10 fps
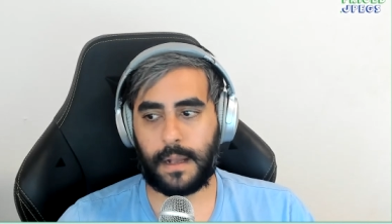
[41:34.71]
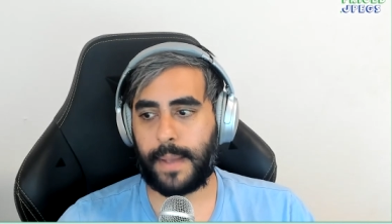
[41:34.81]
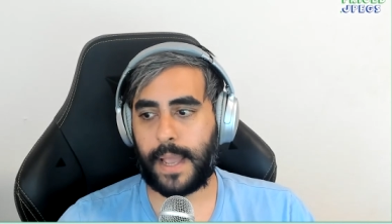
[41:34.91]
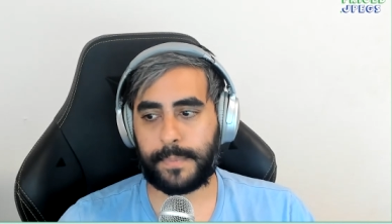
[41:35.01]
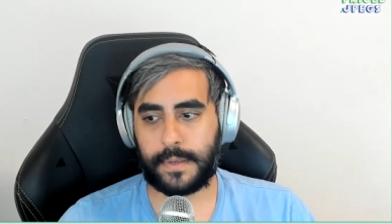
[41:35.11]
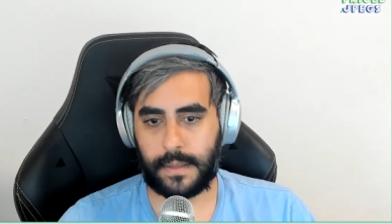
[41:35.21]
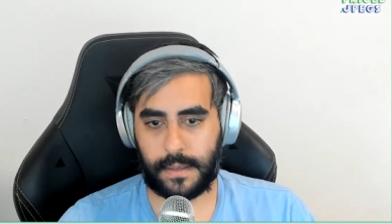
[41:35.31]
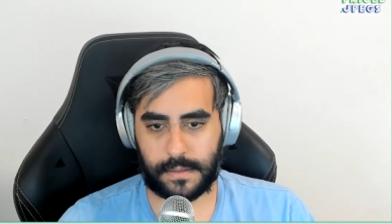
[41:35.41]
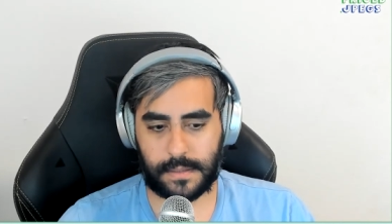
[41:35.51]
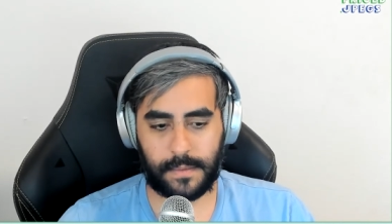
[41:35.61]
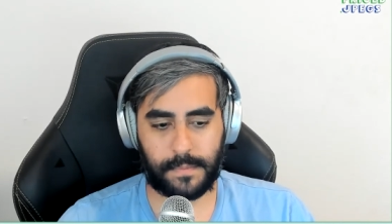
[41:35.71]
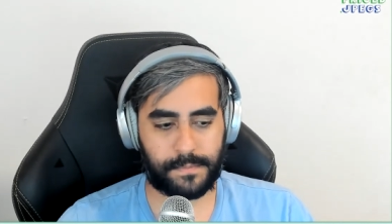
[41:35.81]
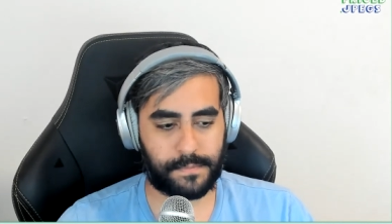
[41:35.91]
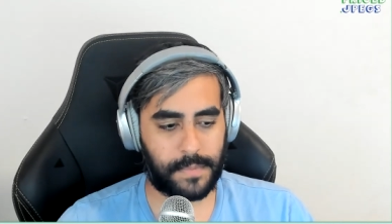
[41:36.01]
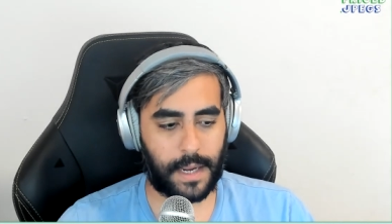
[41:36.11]
I'm happy to to
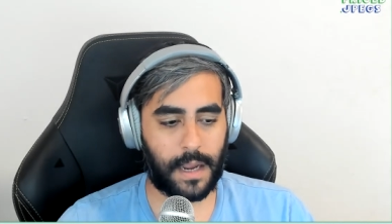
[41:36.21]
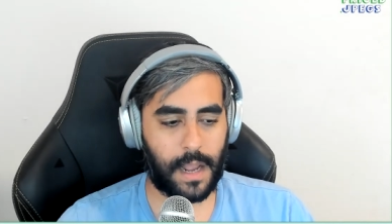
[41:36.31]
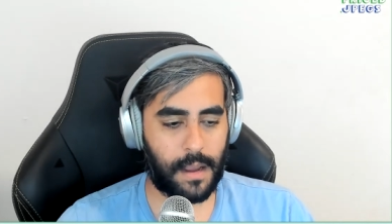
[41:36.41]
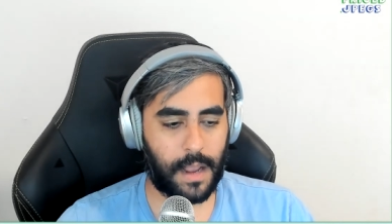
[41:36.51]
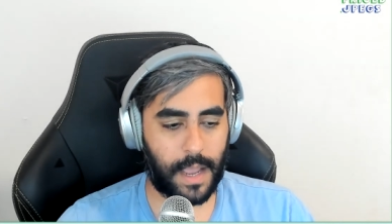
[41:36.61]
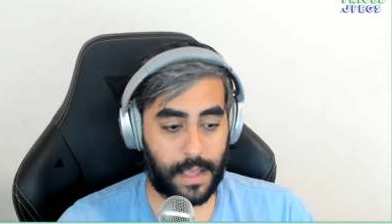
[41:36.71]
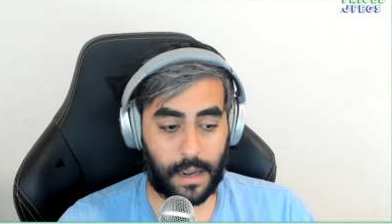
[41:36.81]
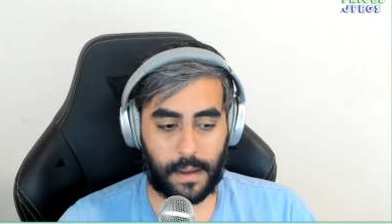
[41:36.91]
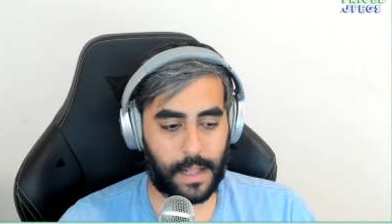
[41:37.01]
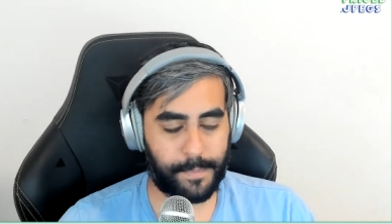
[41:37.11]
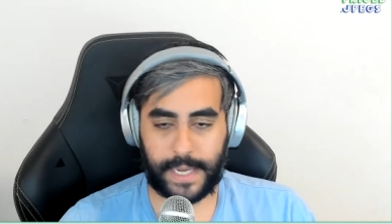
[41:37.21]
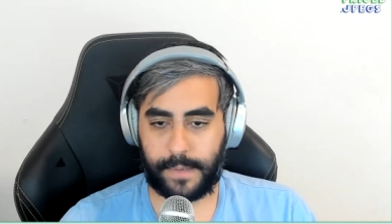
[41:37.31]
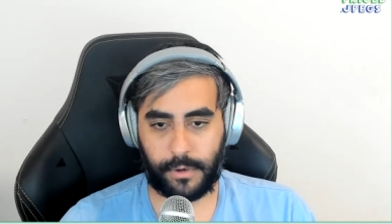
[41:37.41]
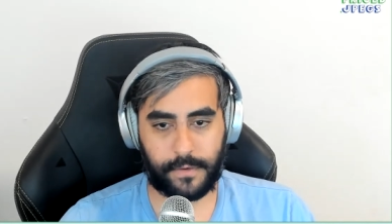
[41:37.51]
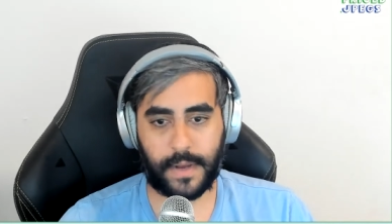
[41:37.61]
uh, I I'll
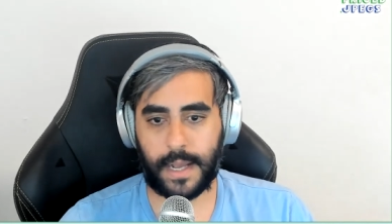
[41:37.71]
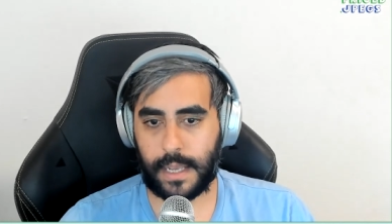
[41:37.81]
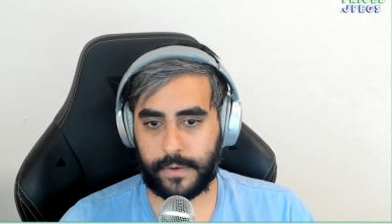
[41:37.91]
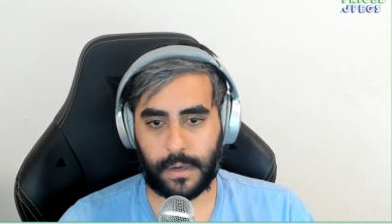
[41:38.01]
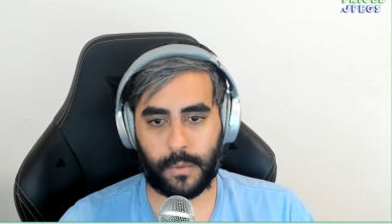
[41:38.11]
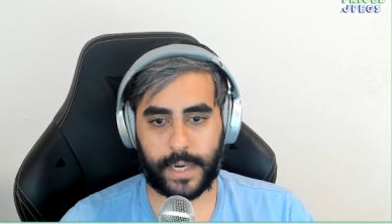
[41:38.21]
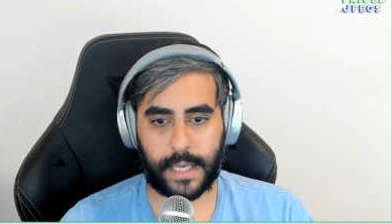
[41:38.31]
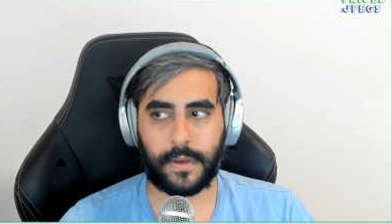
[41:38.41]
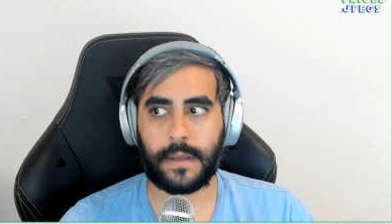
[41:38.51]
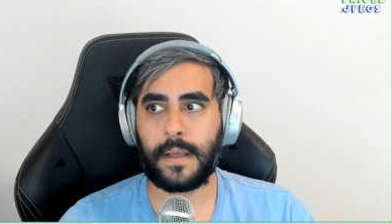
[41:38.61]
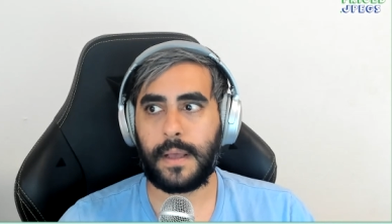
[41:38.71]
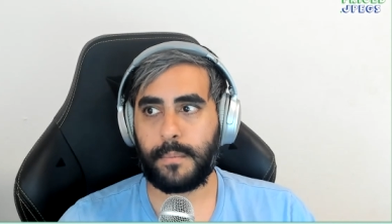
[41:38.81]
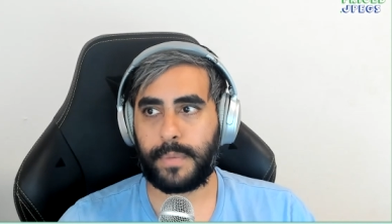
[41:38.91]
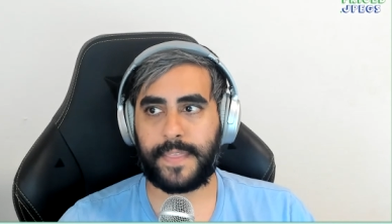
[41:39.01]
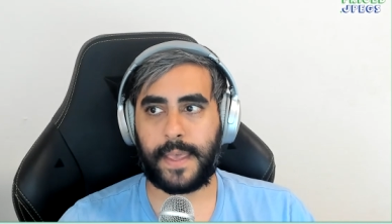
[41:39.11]
pay 0.5 or whatever,
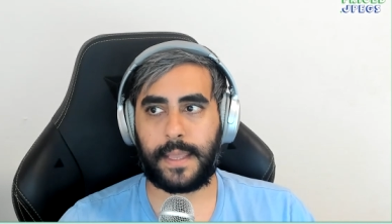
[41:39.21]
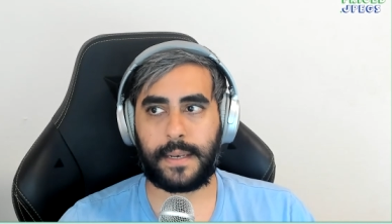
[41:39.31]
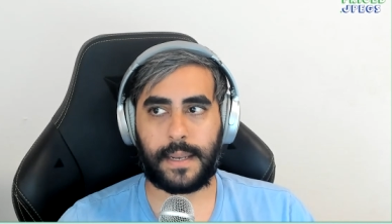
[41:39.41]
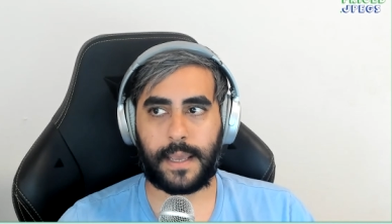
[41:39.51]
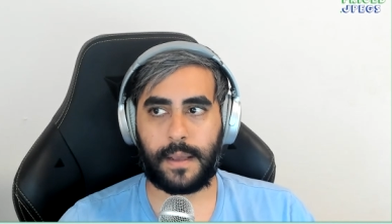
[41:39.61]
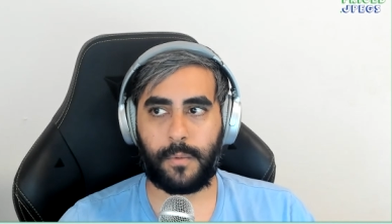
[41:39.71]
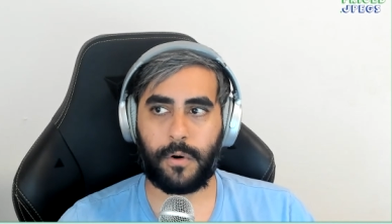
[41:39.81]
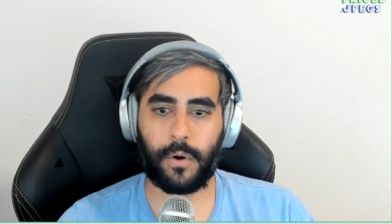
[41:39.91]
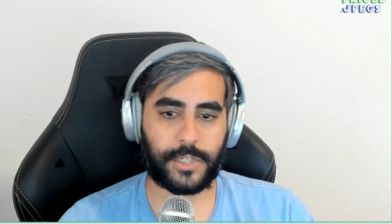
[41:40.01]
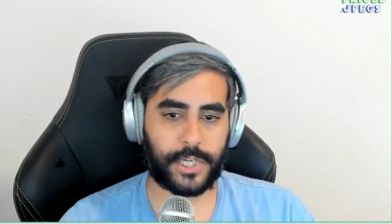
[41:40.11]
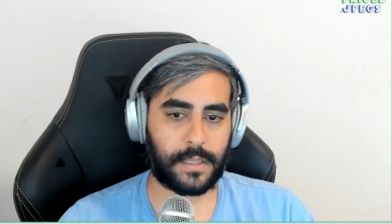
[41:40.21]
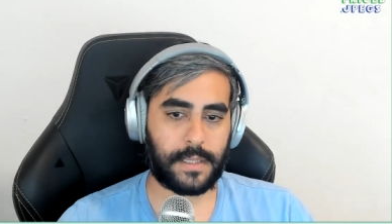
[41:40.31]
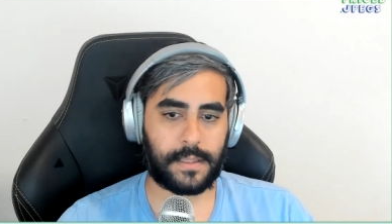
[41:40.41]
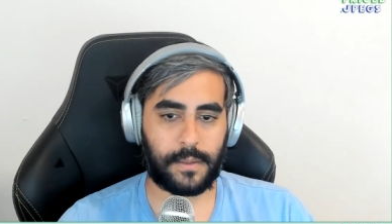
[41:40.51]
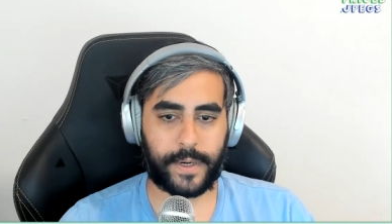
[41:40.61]
but then we're all
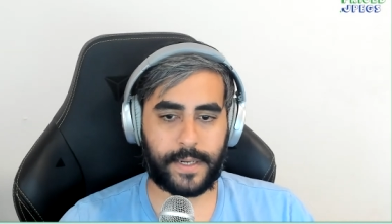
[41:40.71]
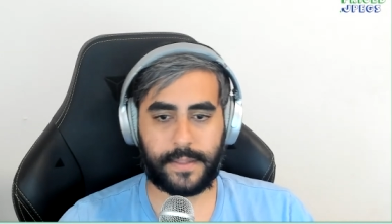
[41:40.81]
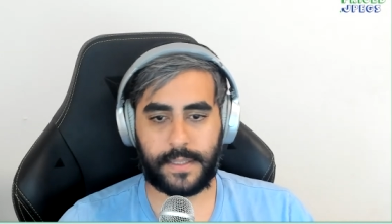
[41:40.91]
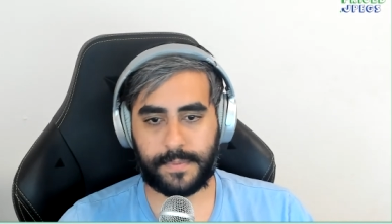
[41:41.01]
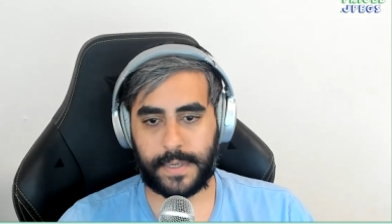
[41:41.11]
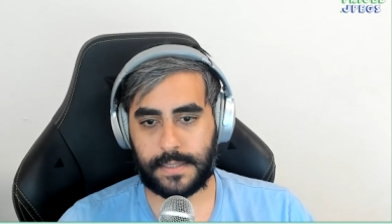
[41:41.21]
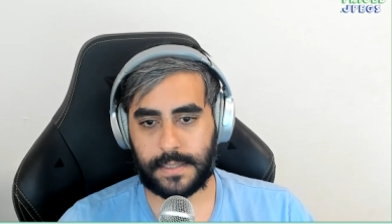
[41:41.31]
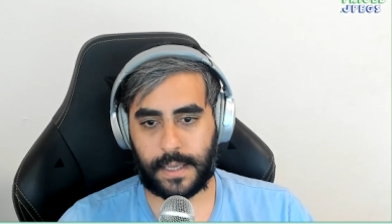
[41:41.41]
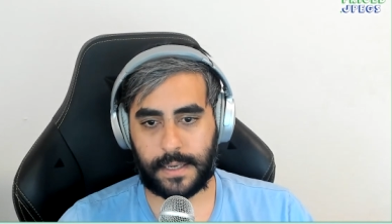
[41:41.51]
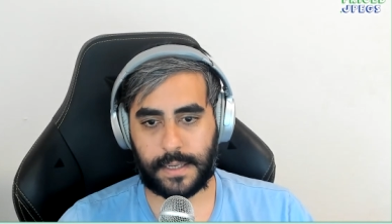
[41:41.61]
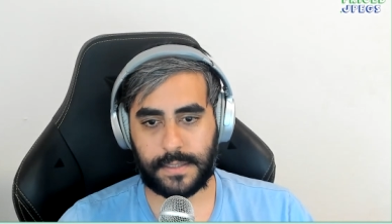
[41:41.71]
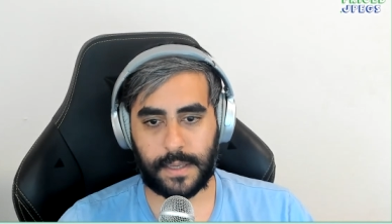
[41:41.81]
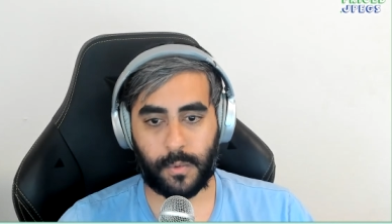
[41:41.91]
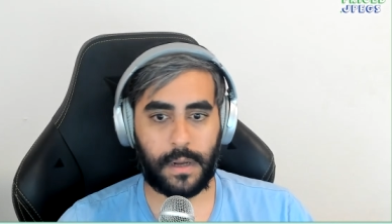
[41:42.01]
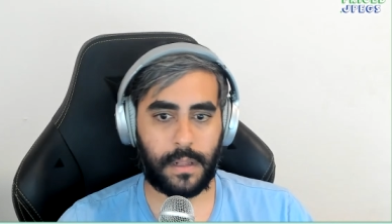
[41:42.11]
juggling liquidity in this space, and, and
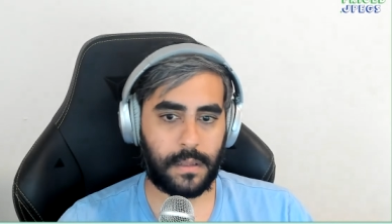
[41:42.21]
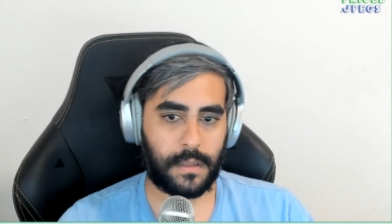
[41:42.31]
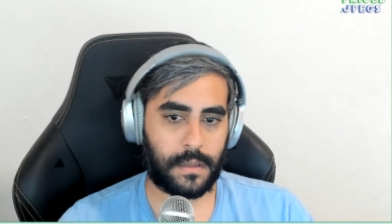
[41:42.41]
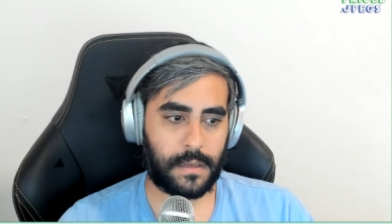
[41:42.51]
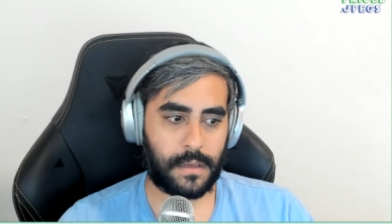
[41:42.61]
it's like, well,